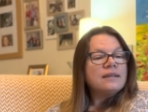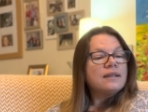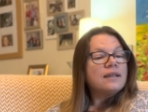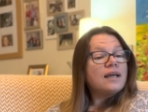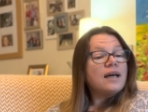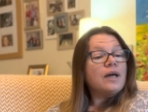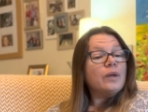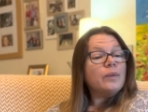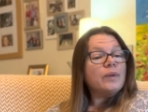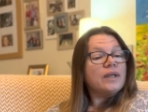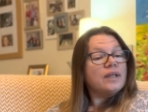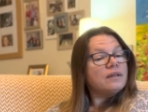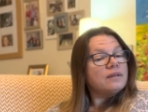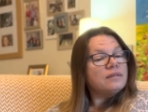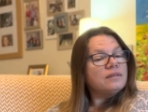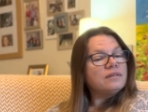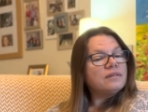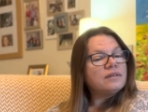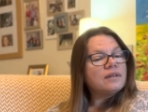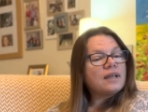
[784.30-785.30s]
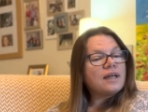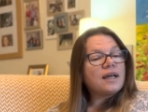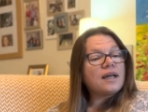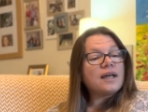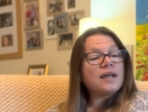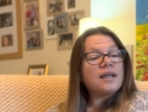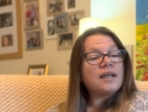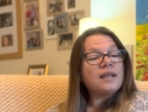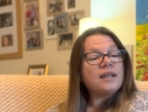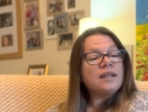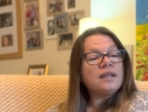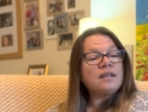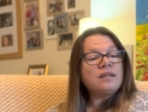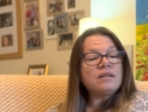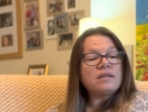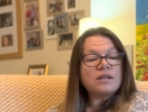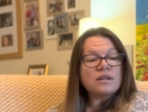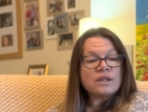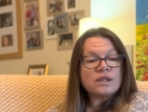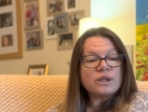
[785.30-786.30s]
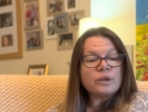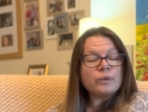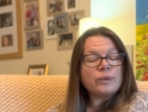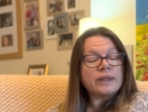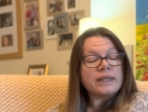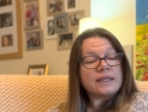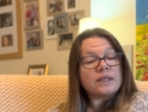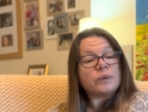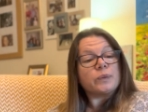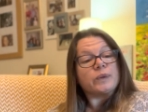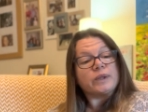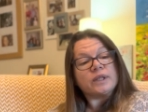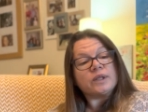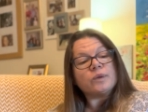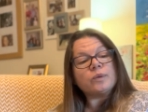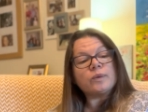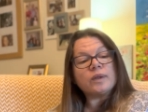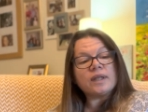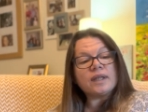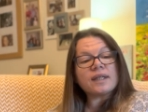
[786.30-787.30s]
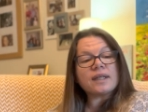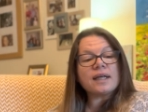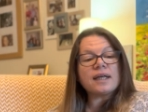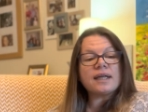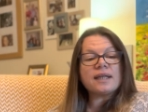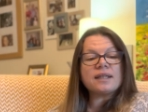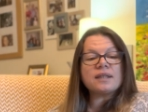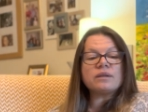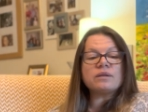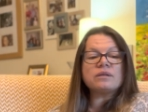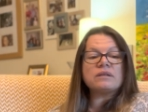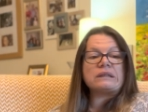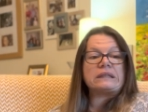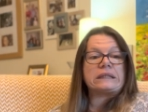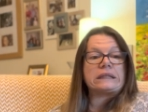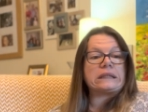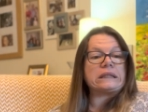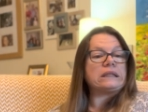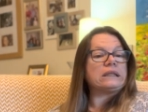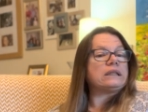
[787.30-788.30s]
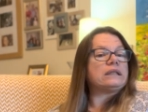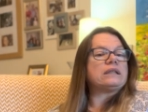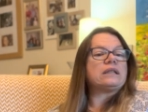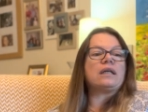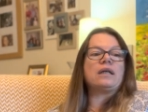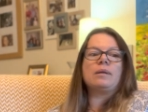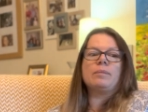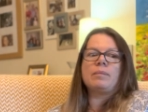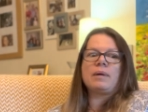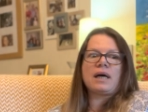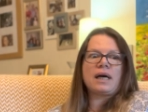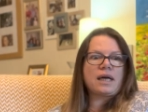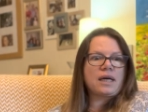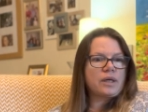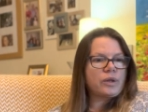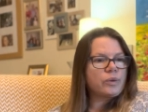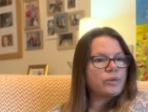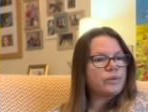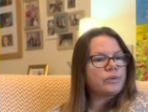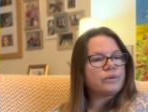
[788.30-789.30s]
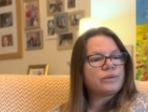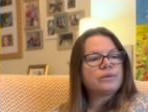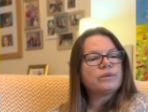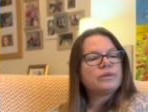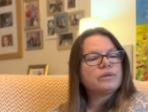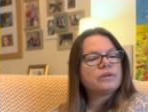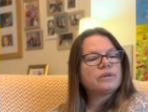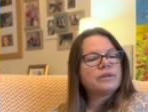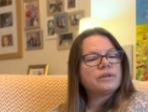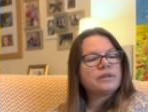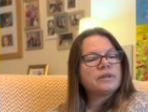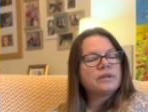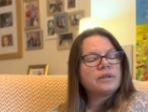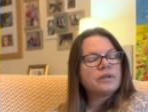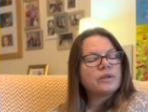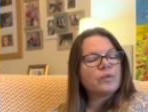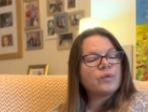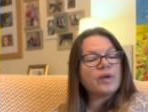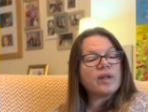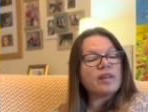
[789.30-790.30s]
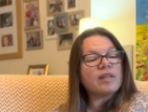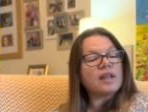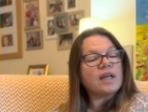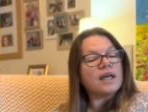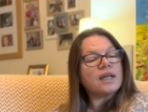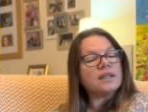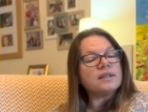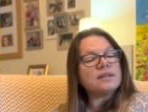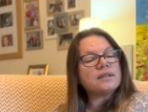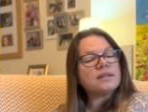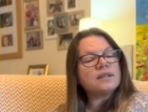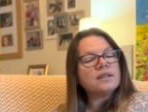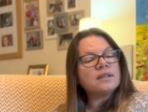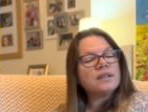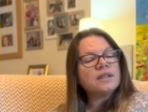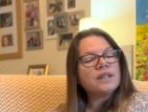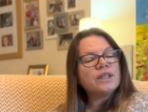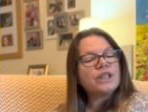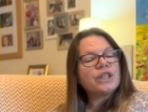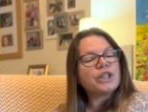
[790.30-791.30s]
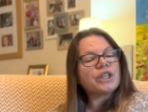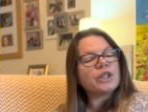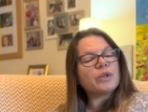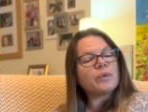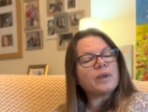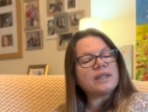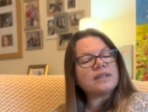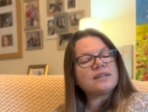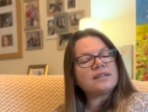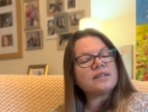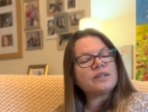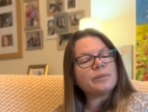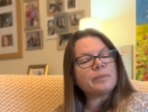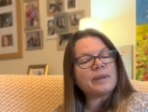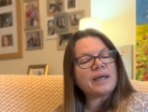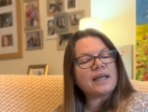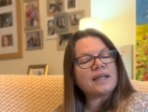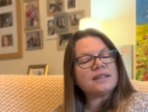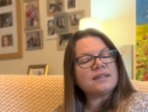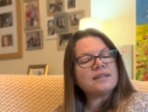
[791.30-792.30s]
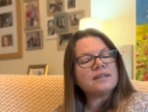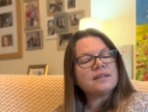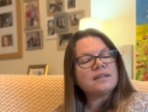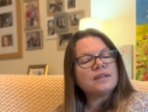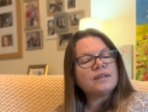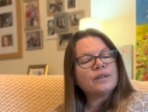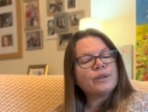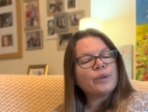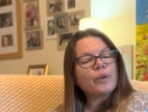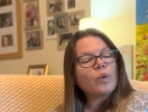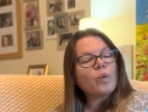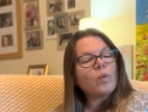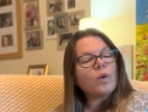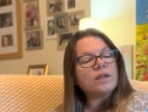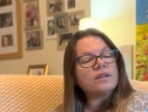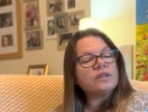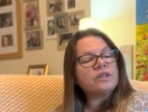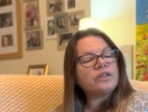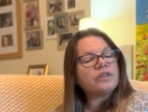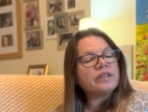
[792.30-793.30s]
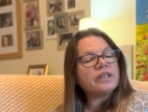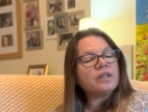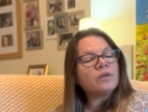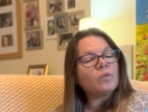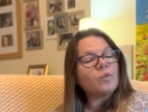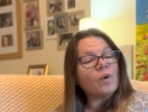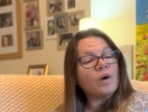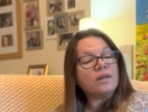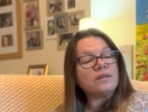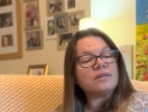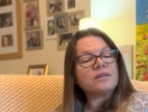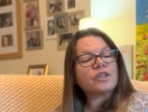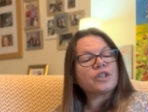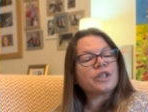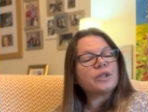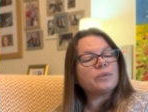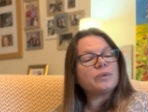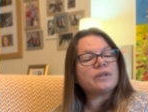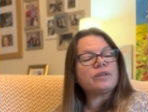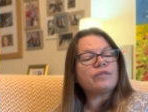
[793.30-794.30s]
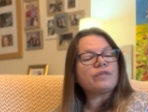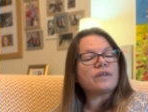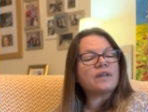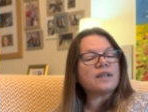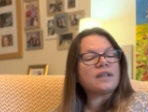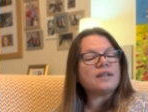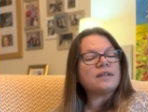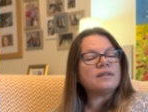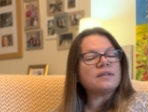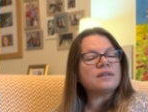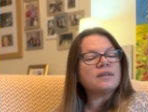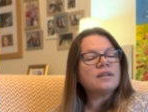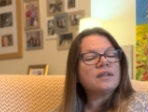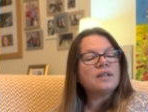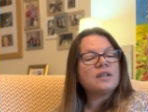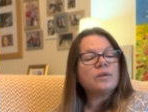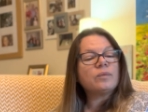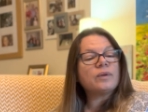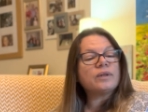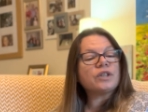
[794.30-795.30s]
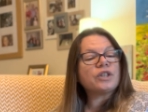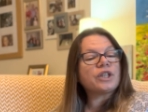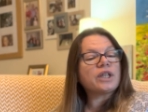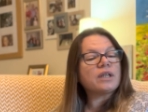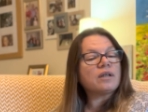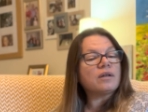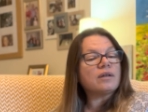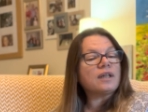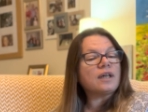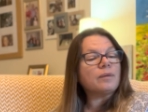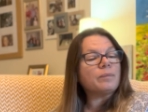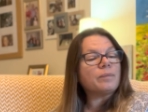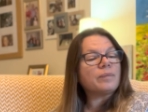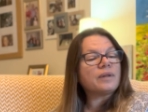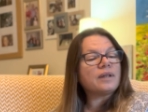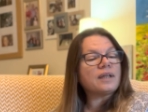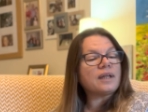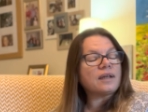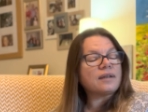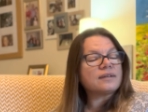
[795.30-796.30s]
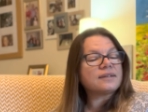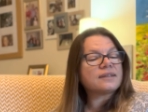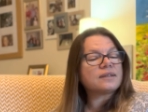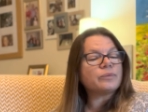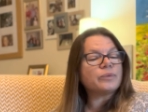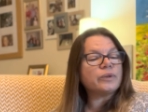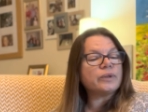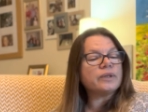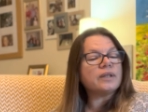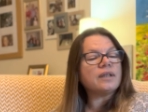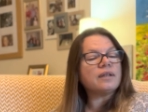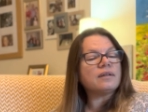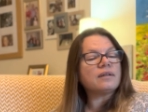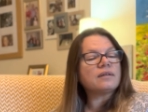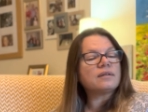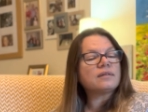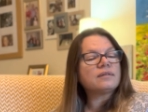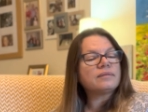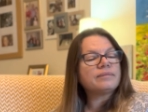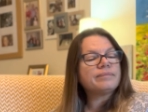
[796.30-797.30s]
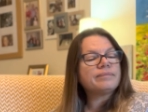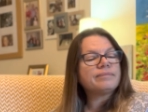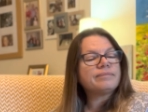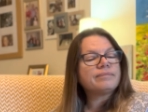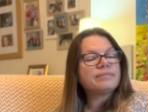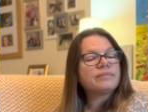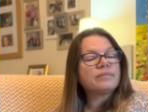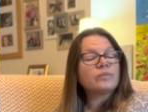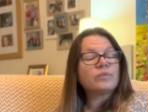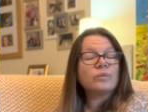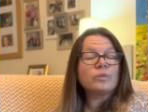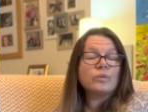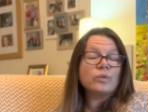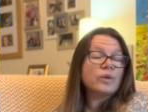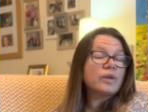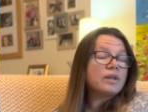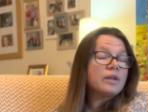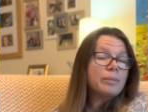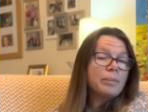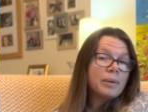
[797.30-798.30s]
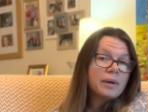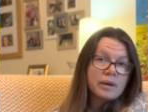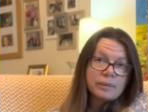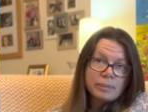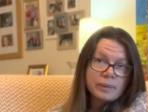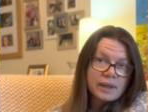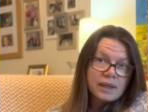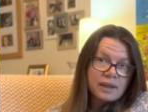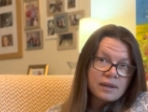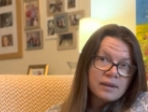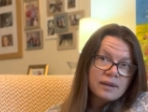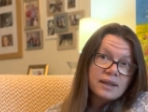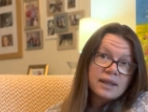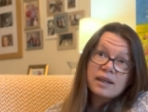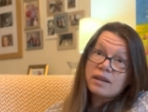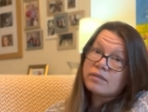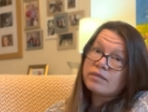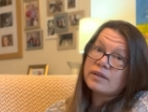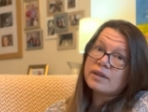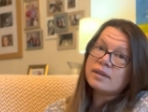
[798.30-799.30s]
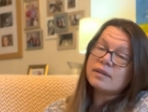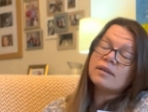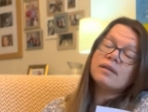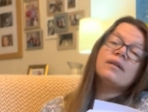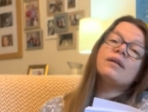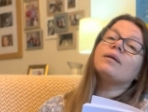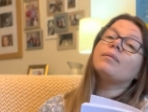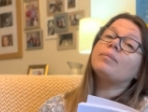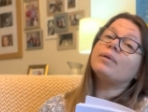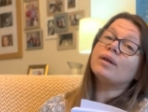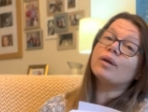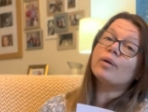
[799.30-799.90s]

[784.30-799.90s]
Ah, well, I know it will work out somehow. With that, she went to bed, wondering what she would find when she got up the next morning. Would the puppy even be